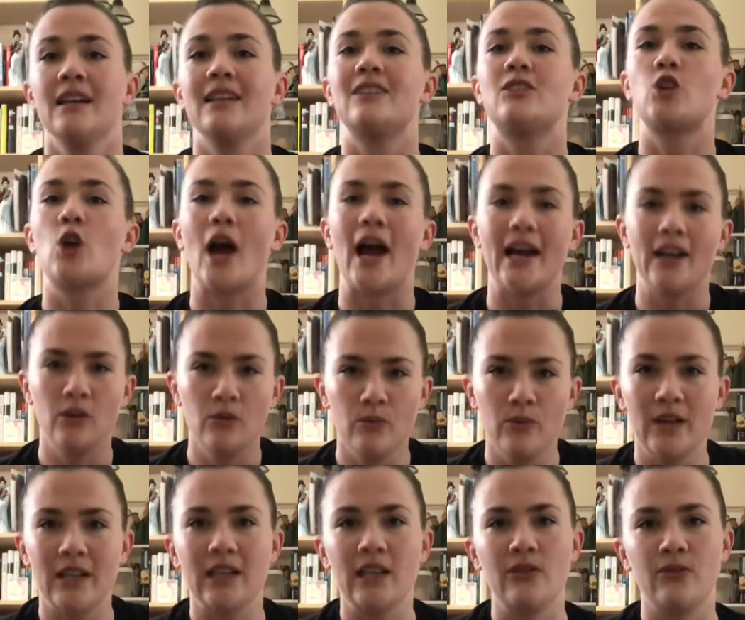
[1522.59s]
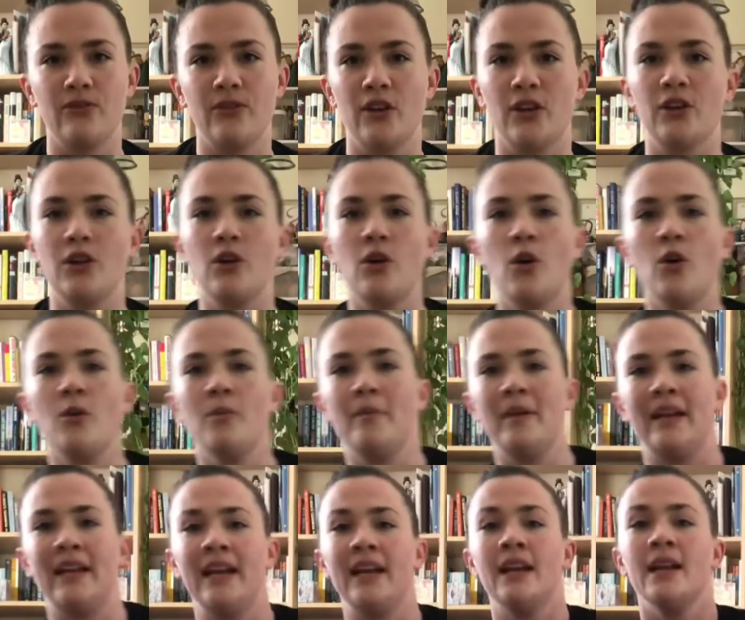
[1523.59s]
Try to really fill your whole
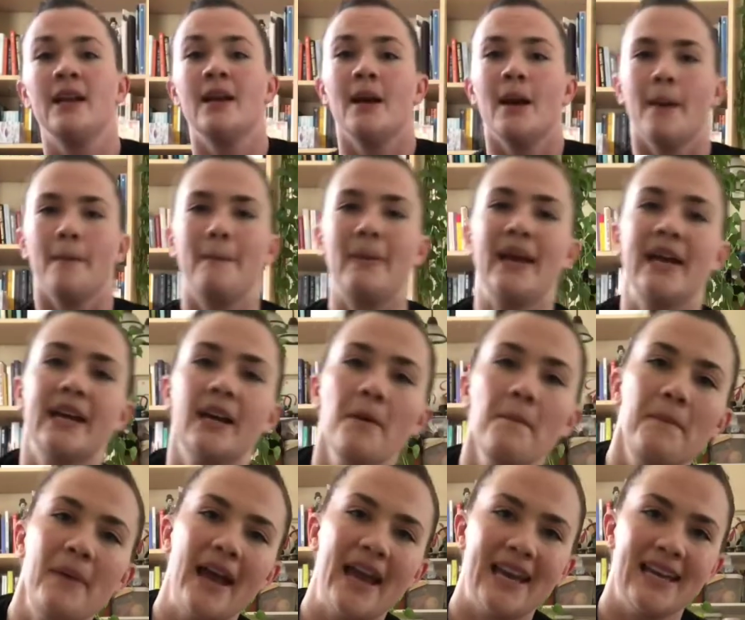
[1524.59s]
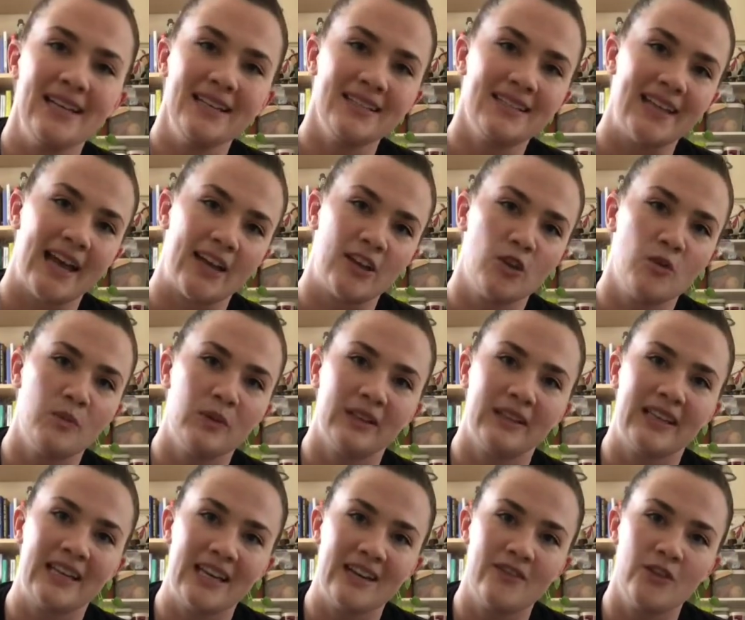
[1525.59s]
minute. Pick a pace that you
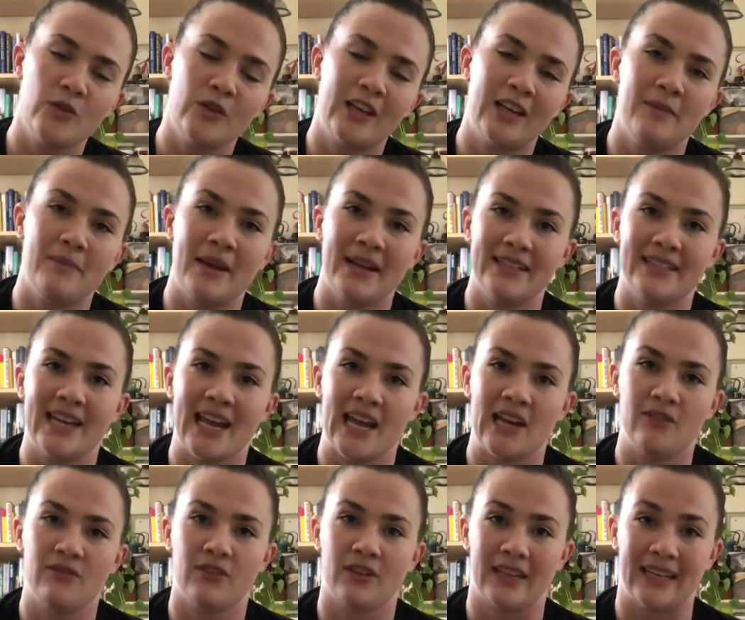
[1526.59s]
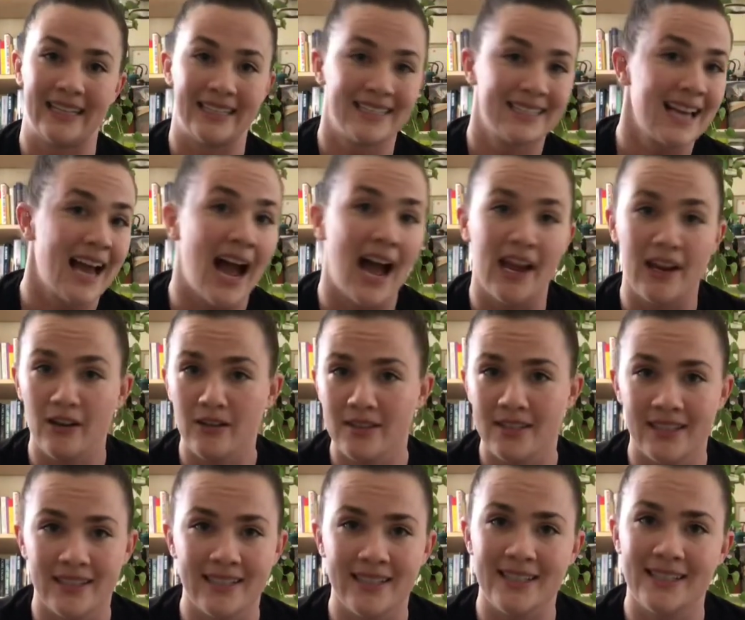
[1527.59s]
believe you can maintain for the entire
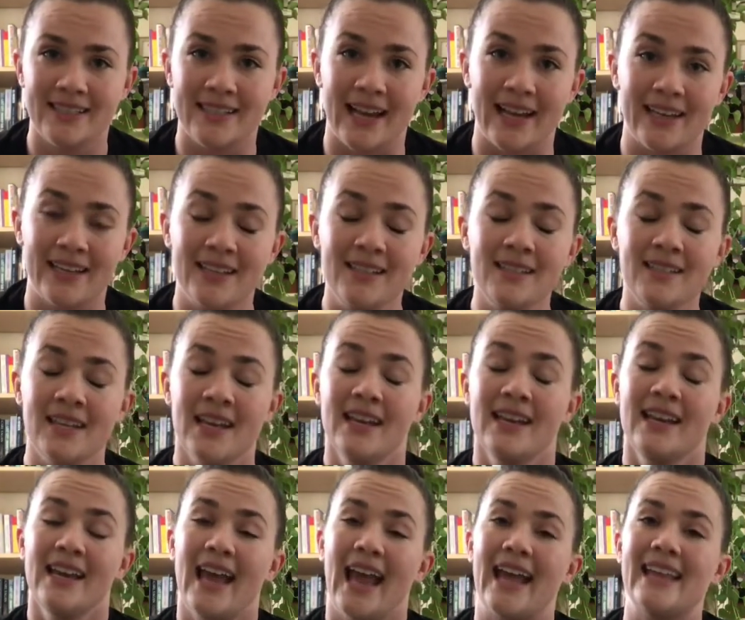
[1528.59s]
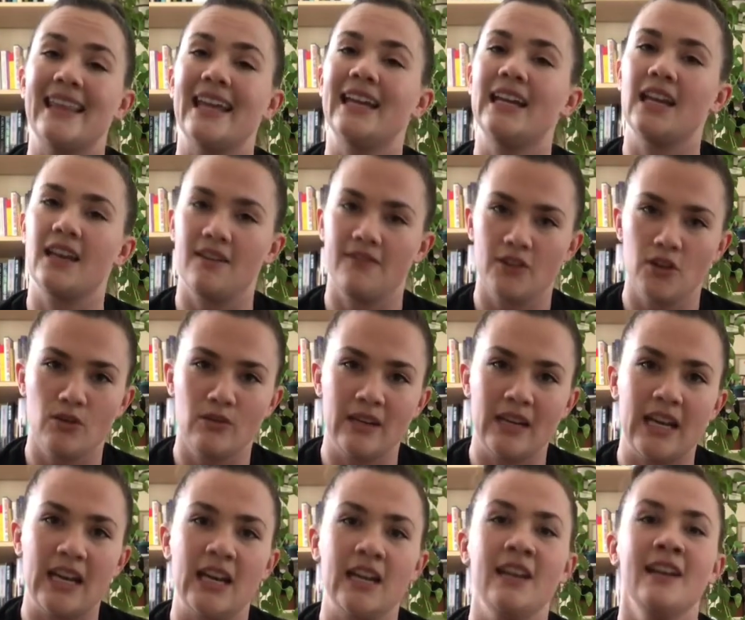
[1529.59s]
60 seconds, and then if you
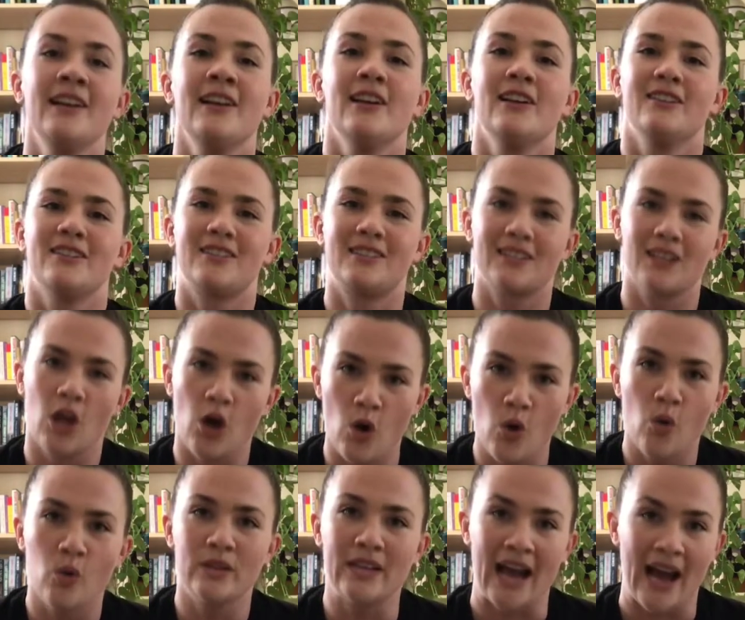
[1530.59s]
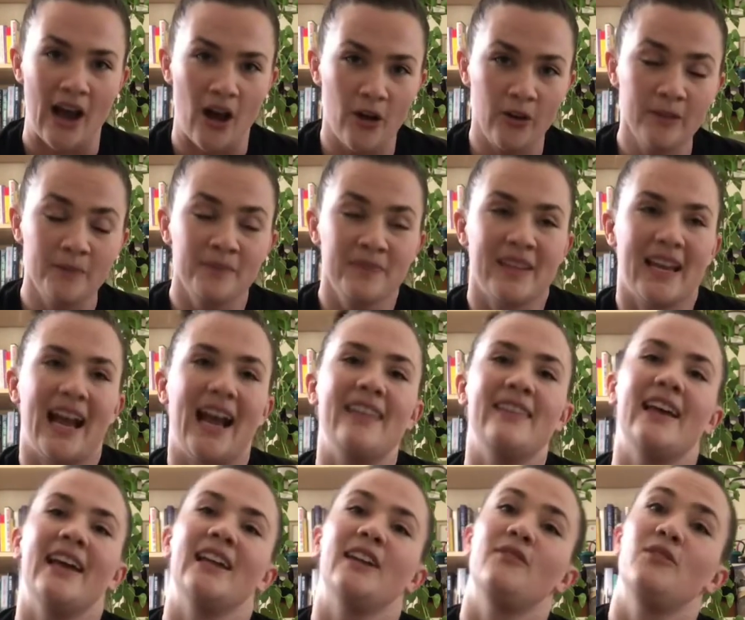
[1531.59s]
need, slow down, and
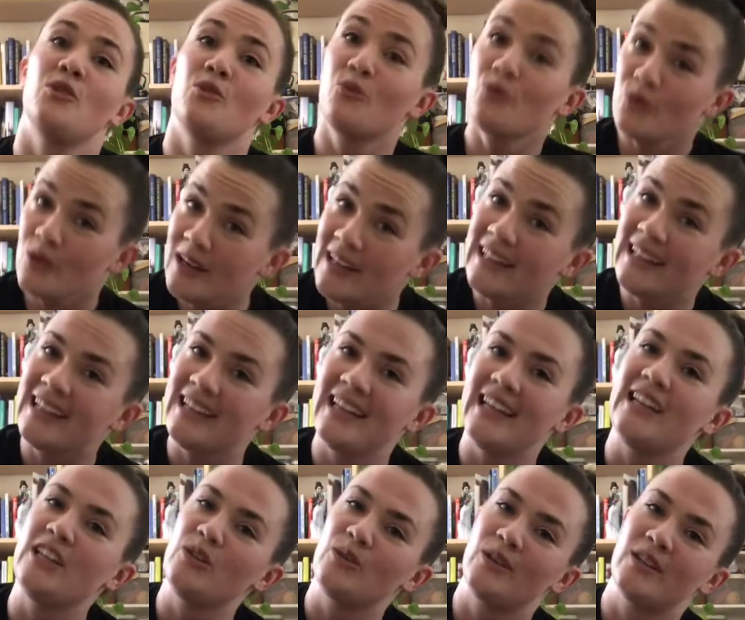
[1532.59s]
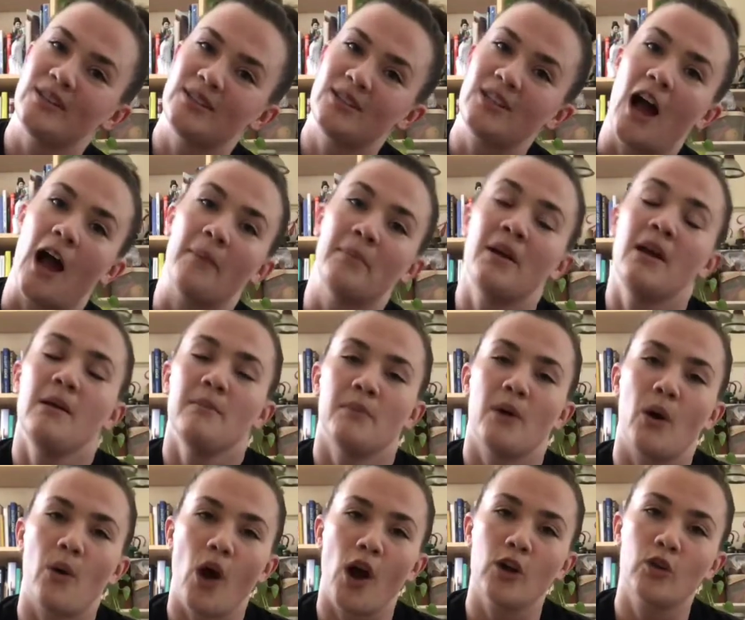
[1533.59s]
then if you really need, you can stop.
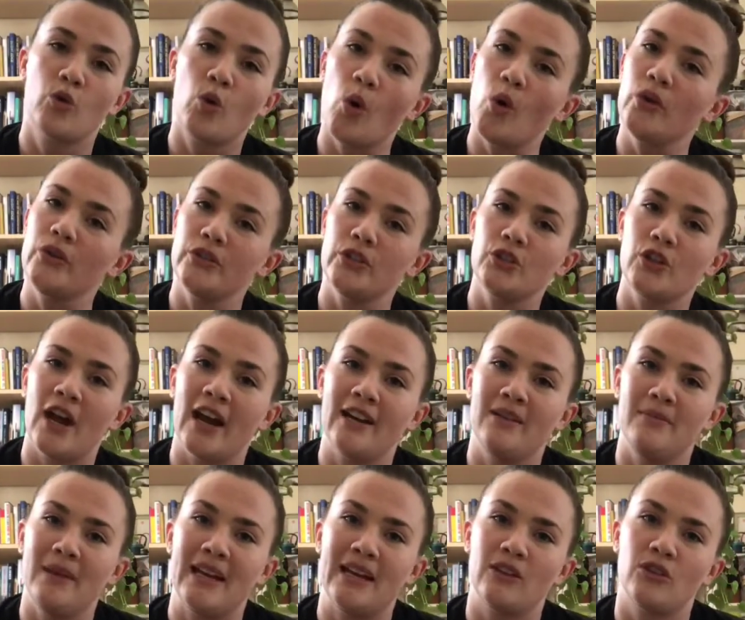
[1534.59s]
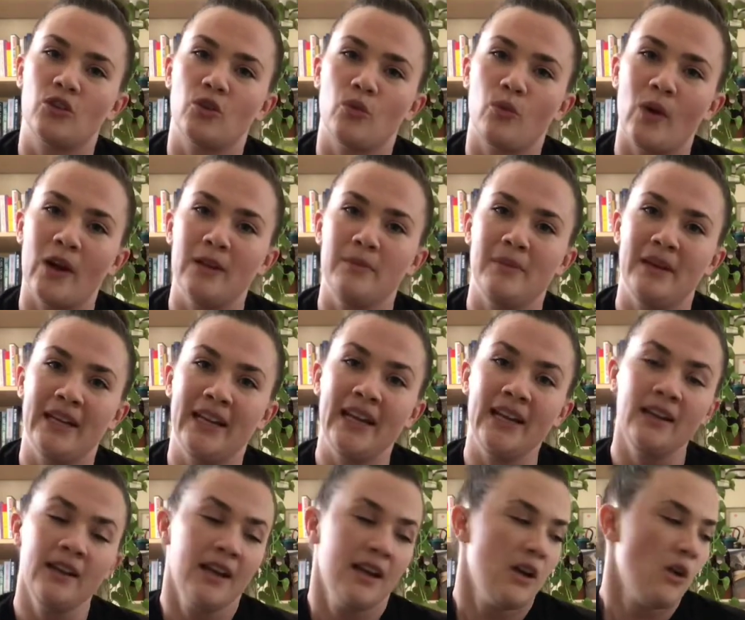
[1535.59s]
But our goal is to try to make it through 1
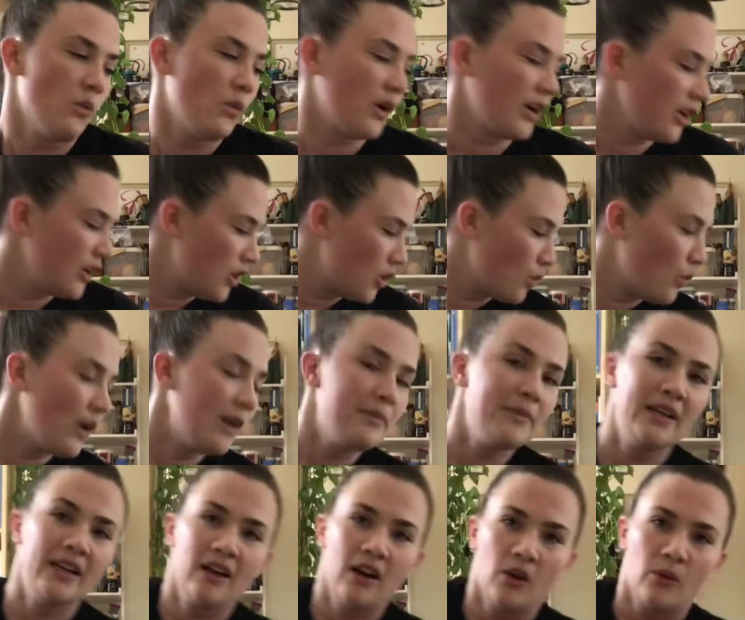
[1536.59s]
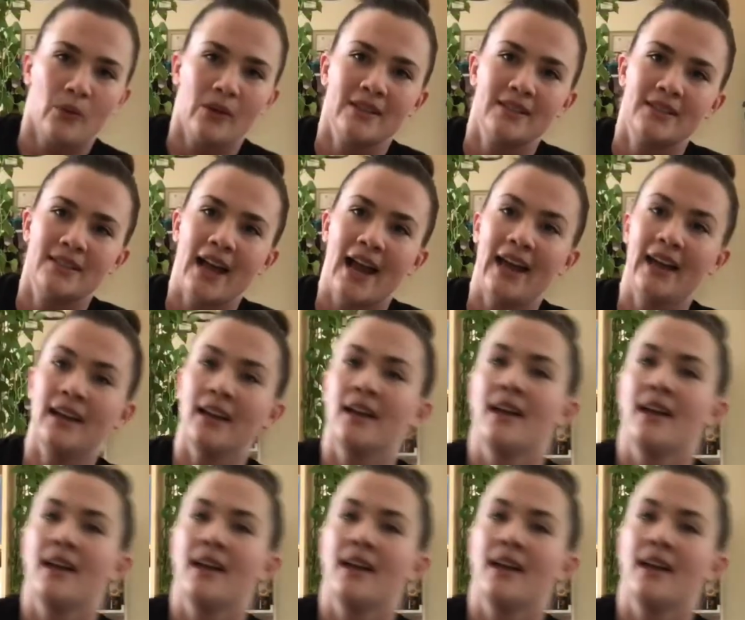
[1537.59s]
minute. We're gonna do 1 minute on one side,